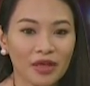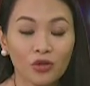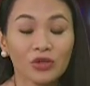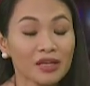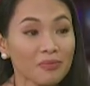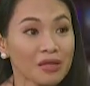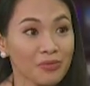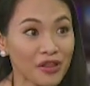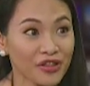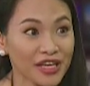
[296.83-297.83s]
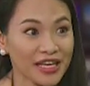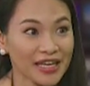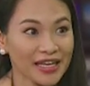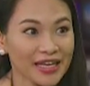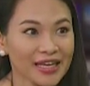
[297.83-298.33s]
don't get paid monthly.
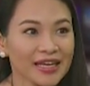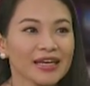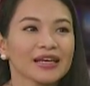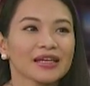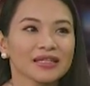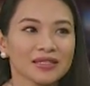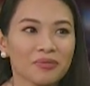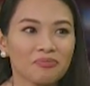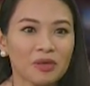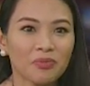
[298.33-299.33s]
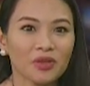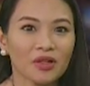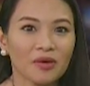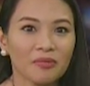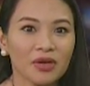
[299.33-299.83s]
some
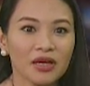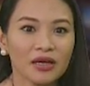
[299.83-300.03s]
people